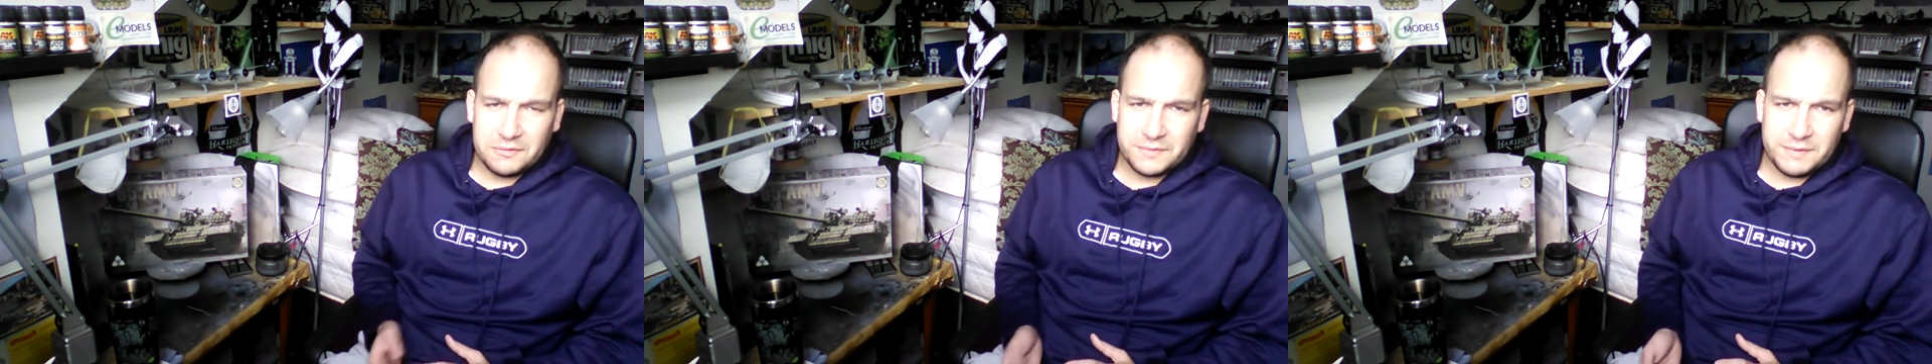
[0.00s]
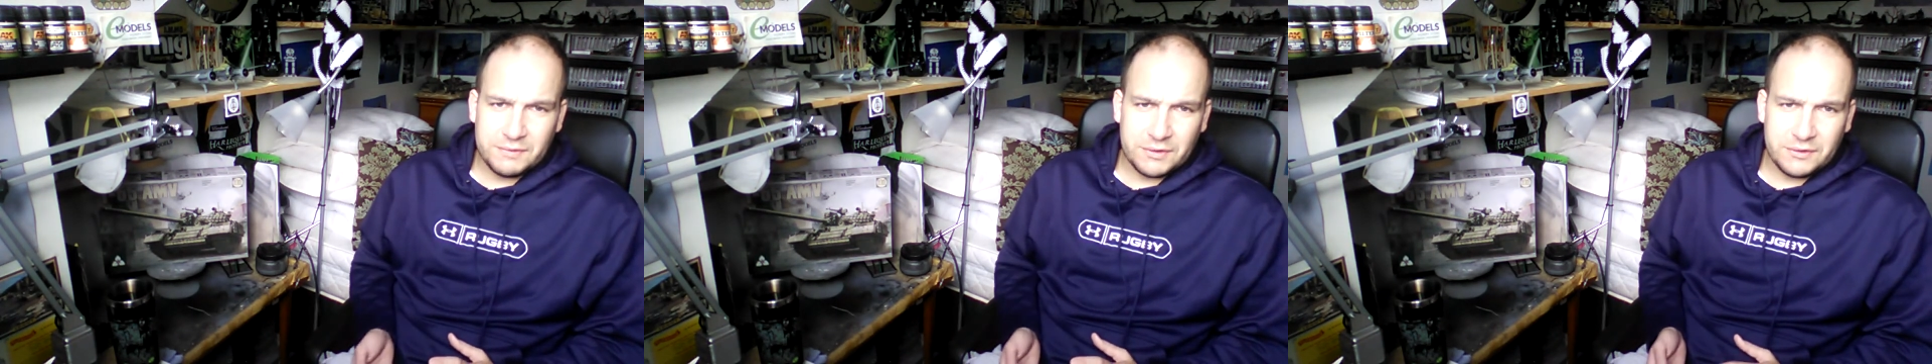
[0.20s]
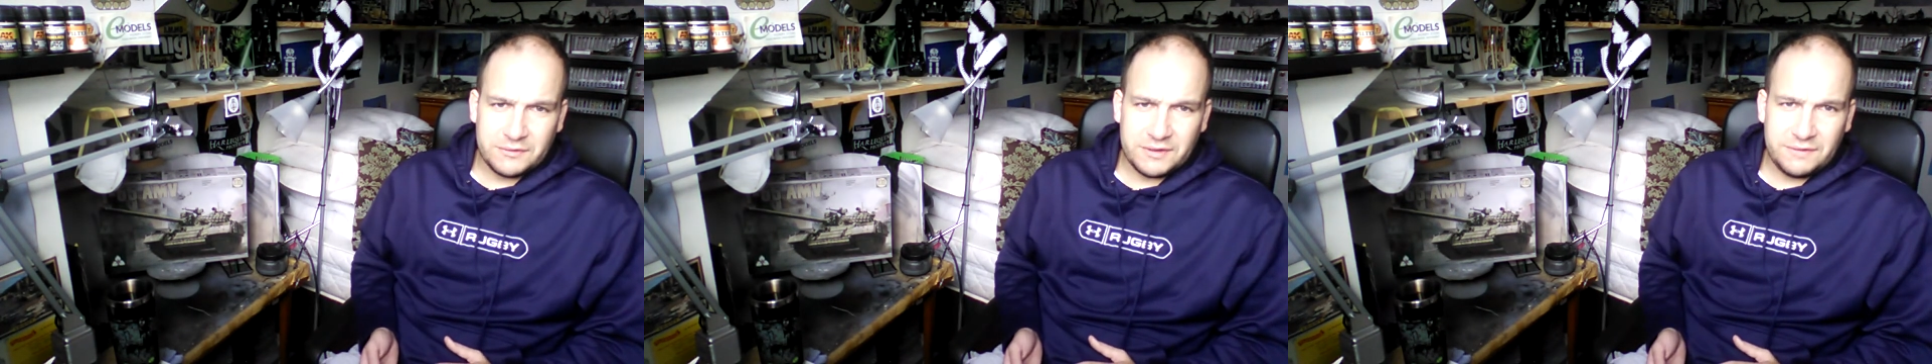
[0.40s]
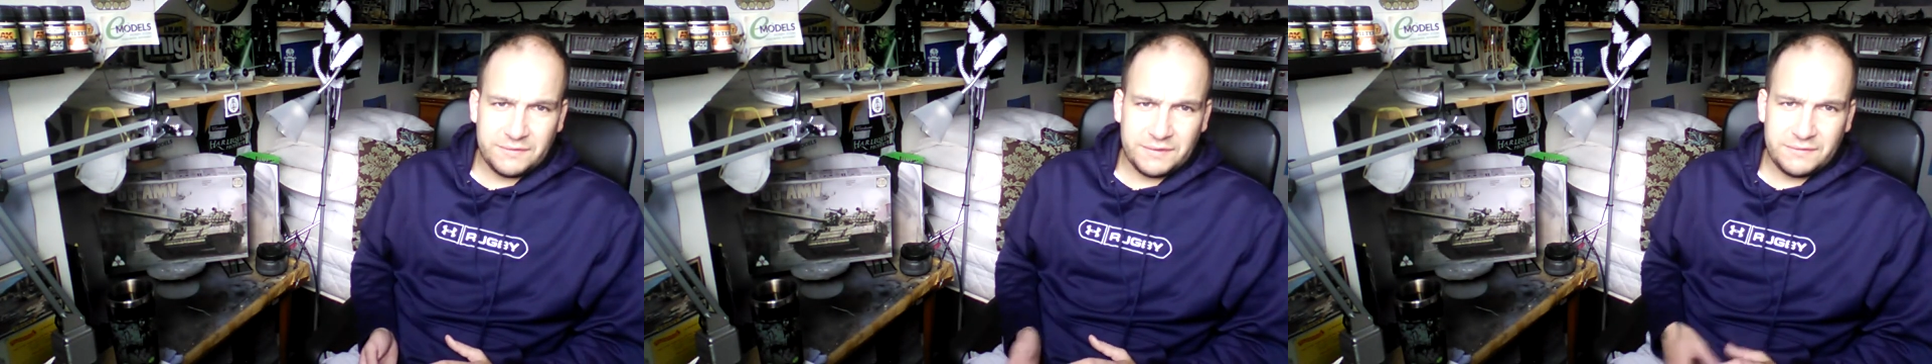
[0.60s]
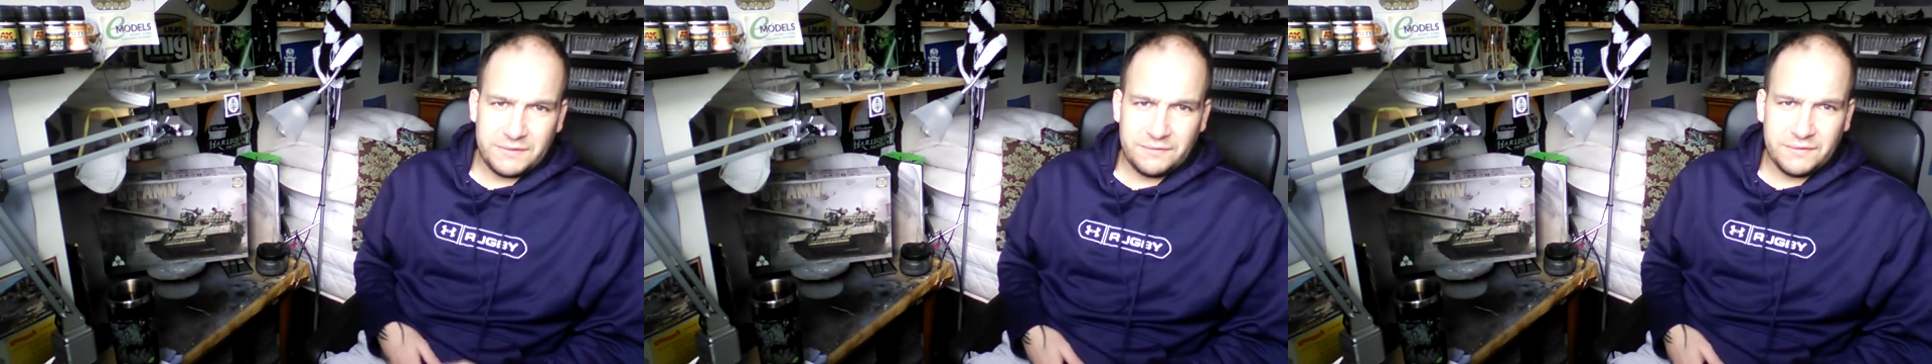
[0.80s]
if you've got a
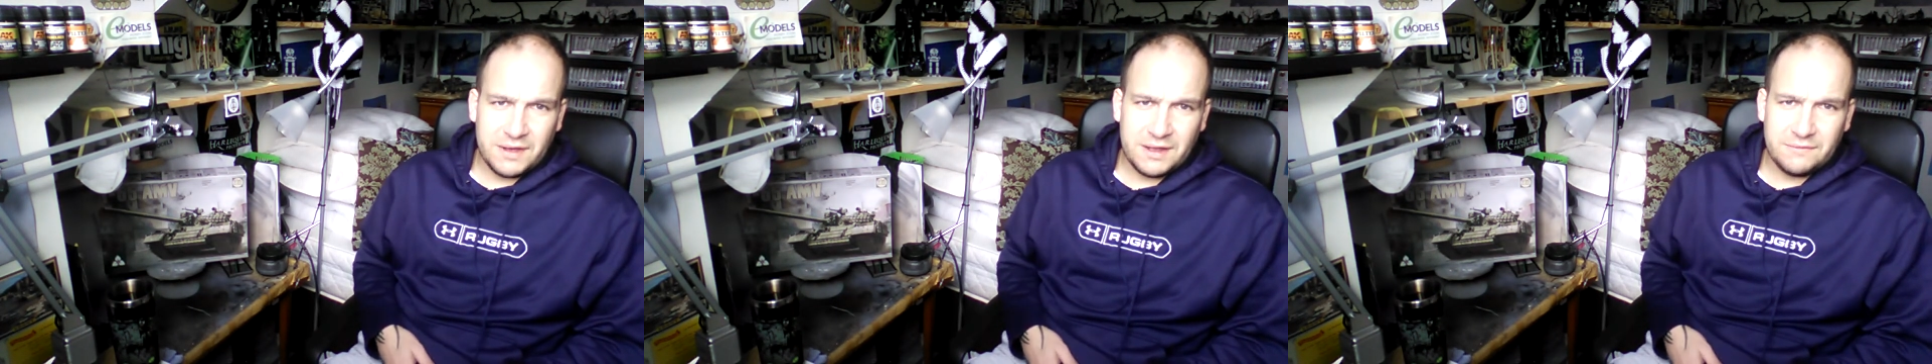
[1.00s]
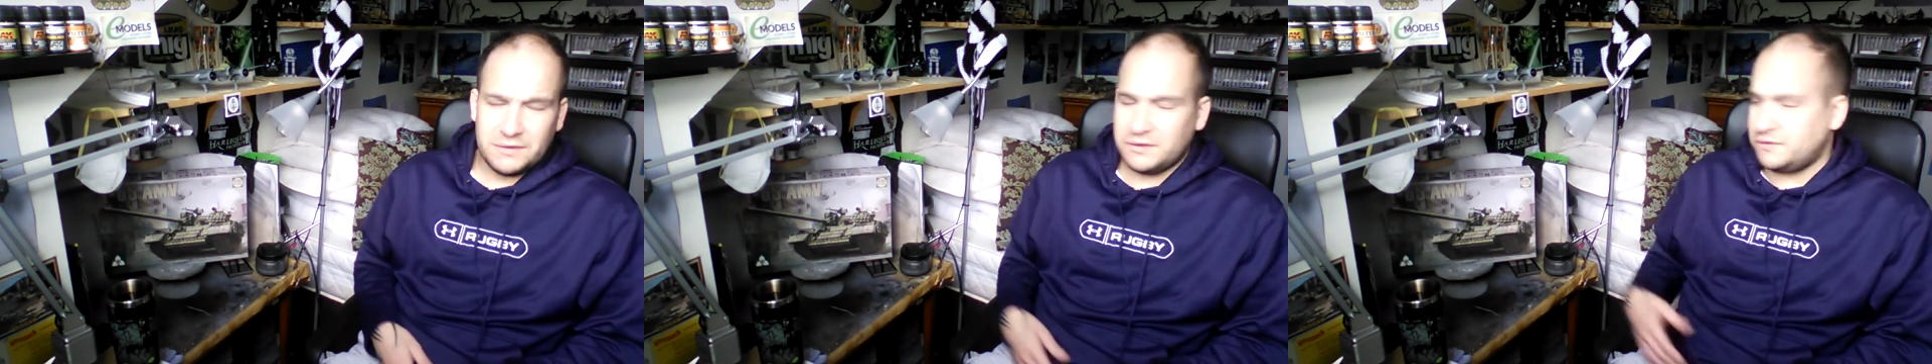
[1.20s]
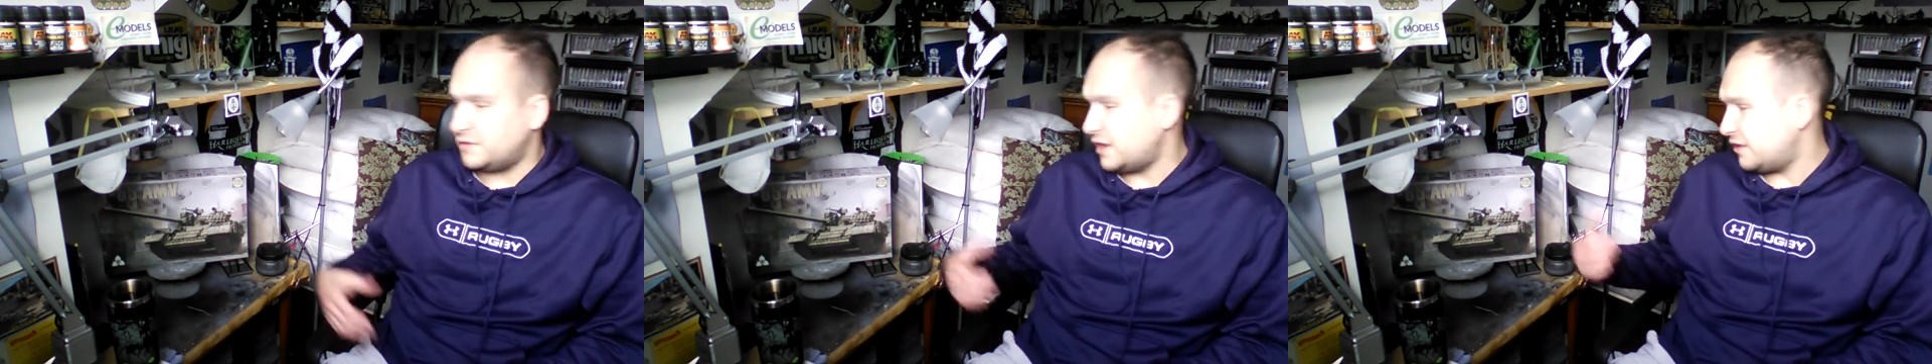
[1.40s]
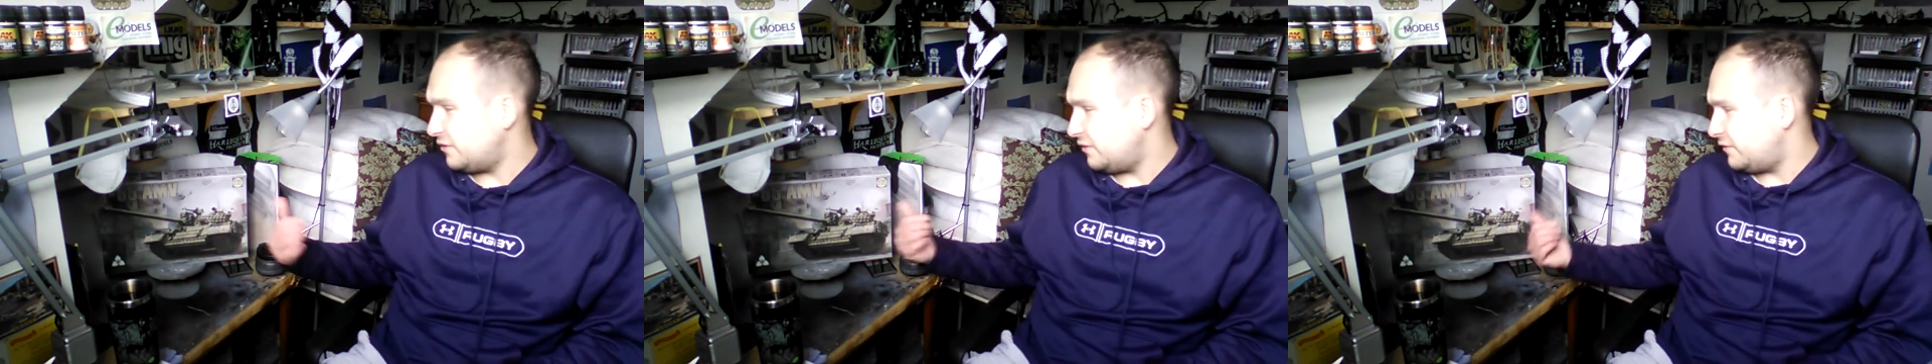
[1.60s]
T-55 in your stash,